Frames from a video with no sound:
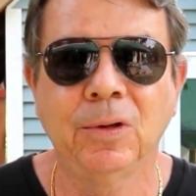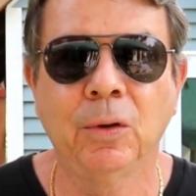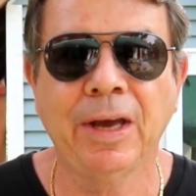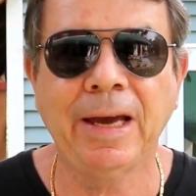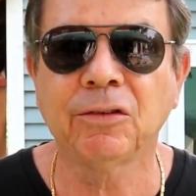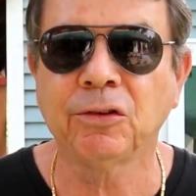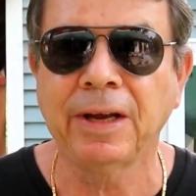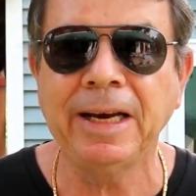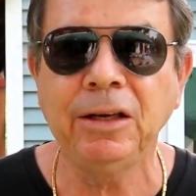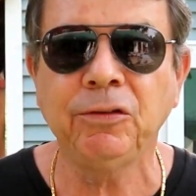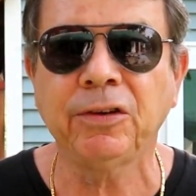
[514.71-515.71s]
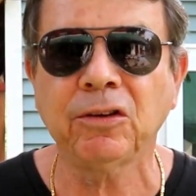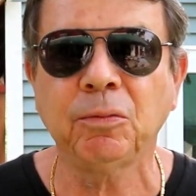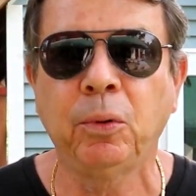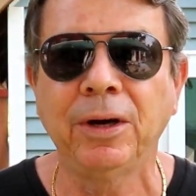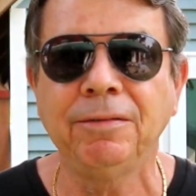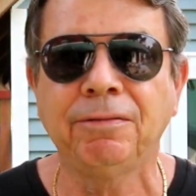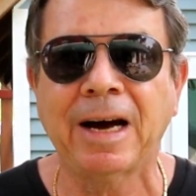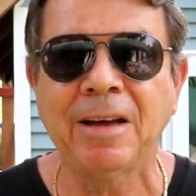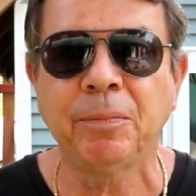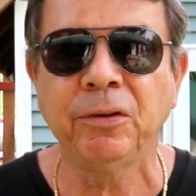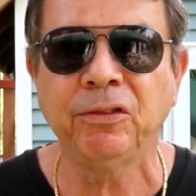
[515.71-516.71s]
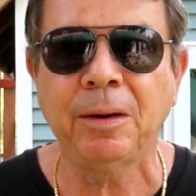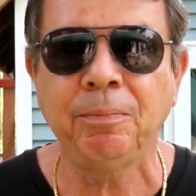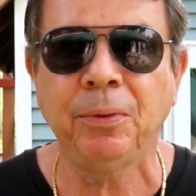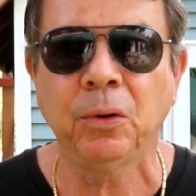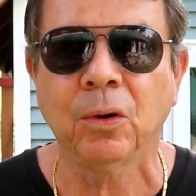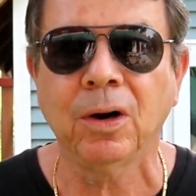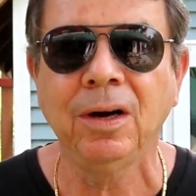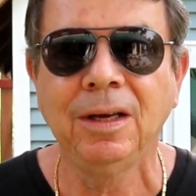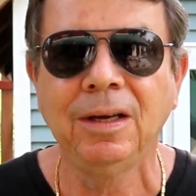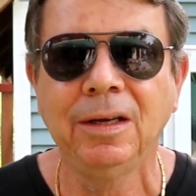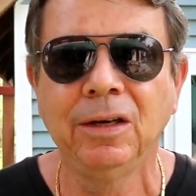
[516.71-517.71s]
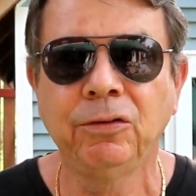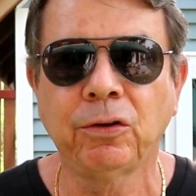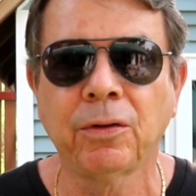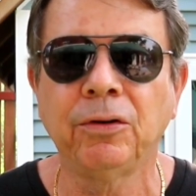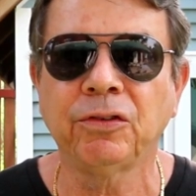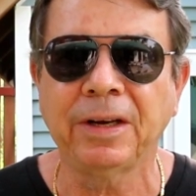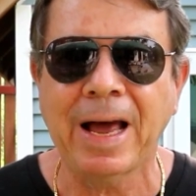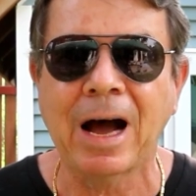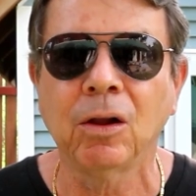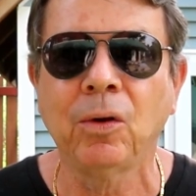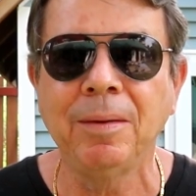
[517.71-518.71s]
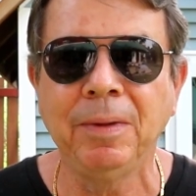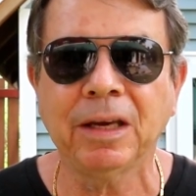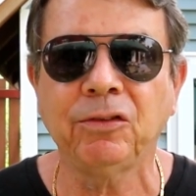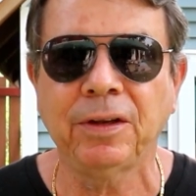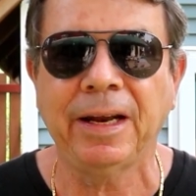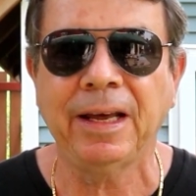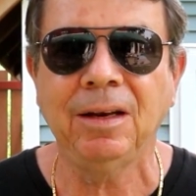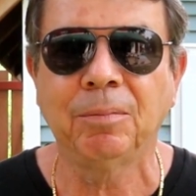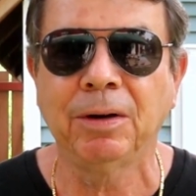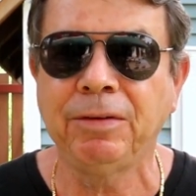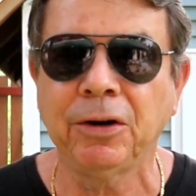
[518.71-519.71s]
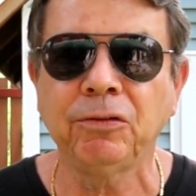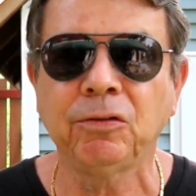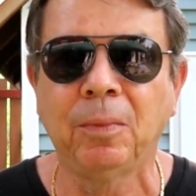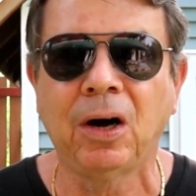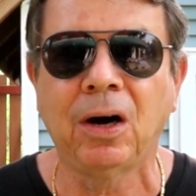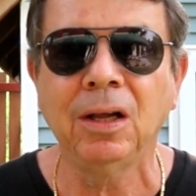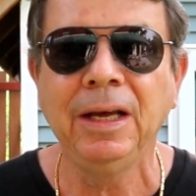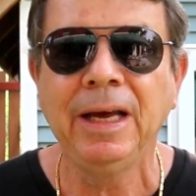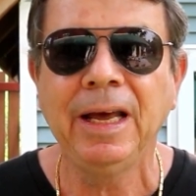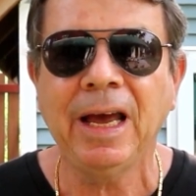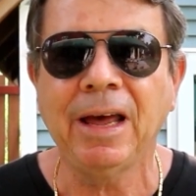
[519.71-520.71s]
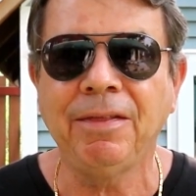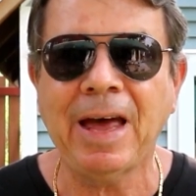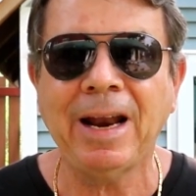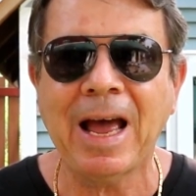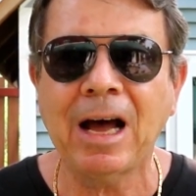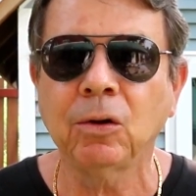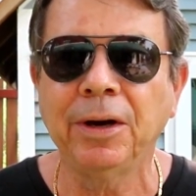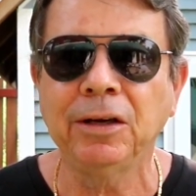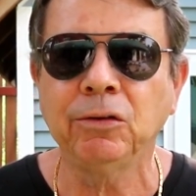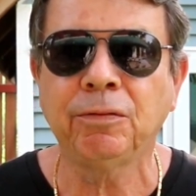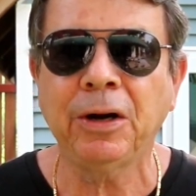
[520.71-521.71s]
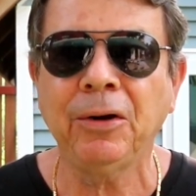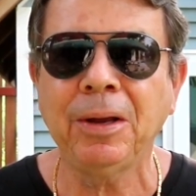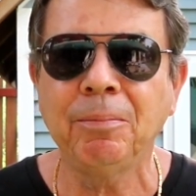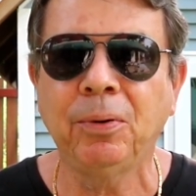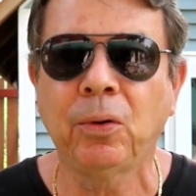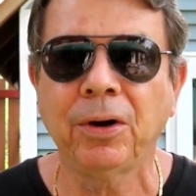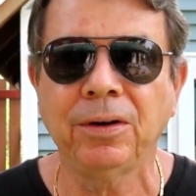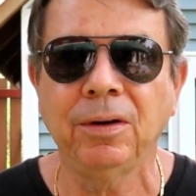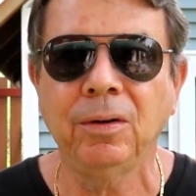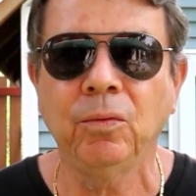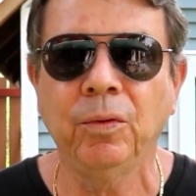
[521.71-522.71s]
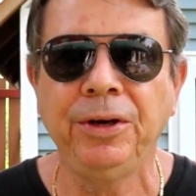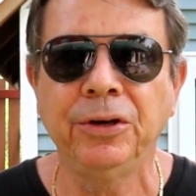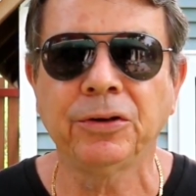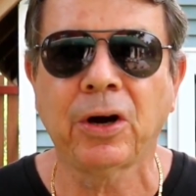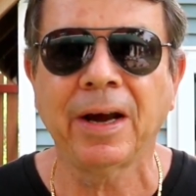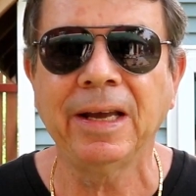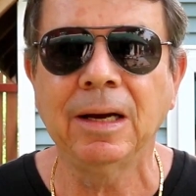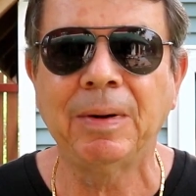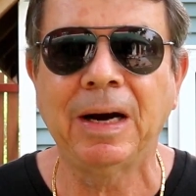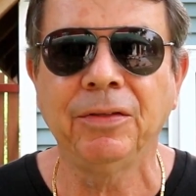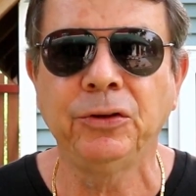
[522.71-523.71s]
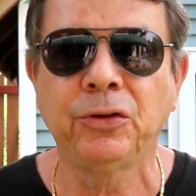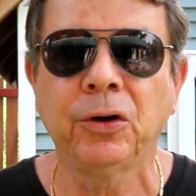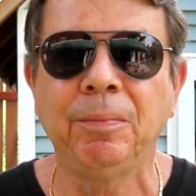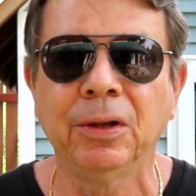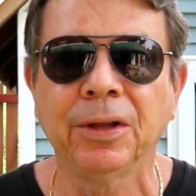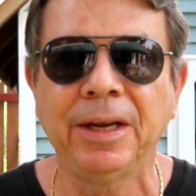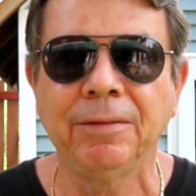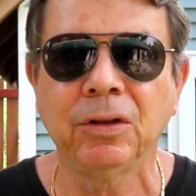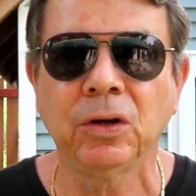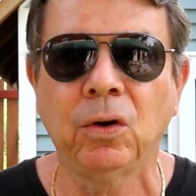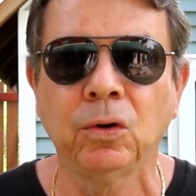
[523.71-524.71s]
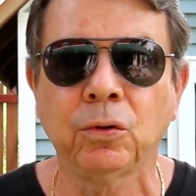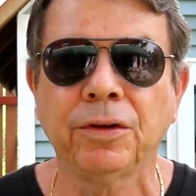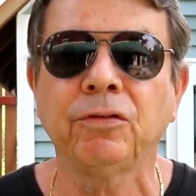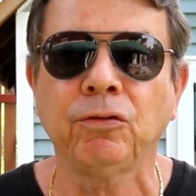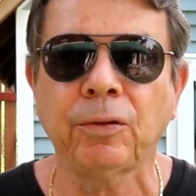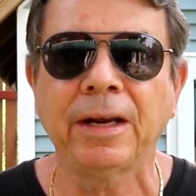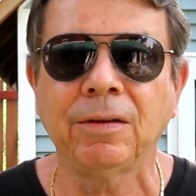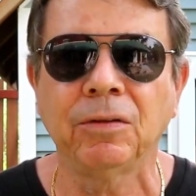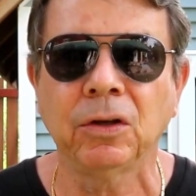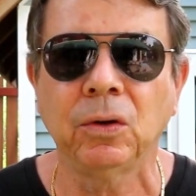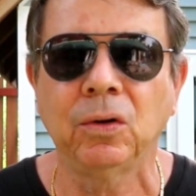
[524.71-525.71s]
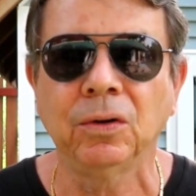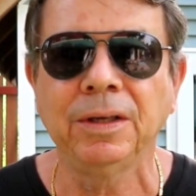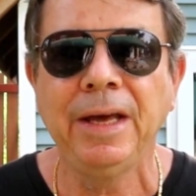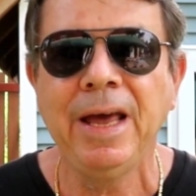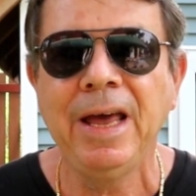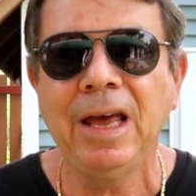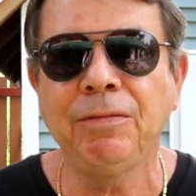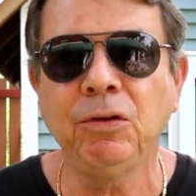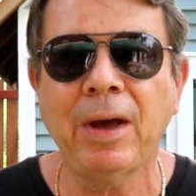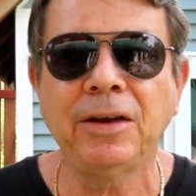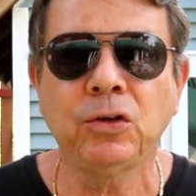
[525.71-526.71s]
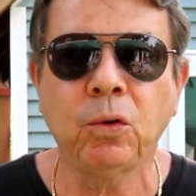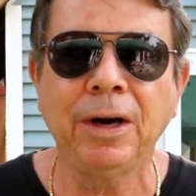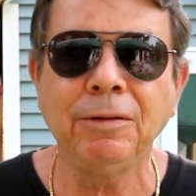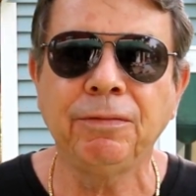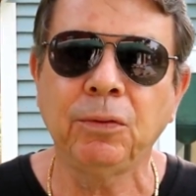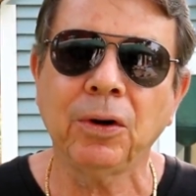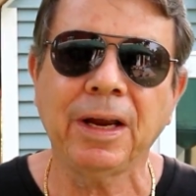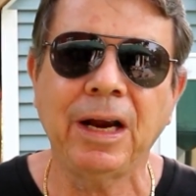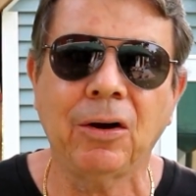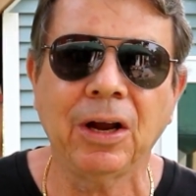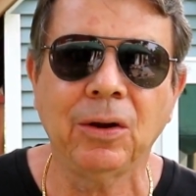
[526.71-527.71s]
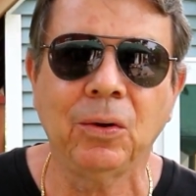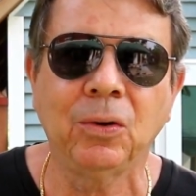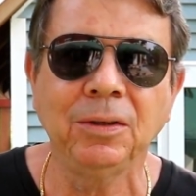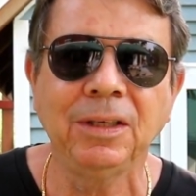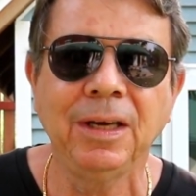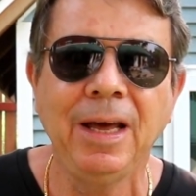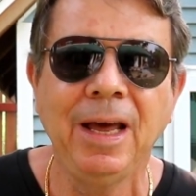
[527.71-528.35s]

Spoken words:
Okay, it's 96.5% pure, so there's an alloy mixed in it, but very small. And that alloy is very important when you're talking about the durability of the gold or the strength of the gold. If you had 24 karat gold,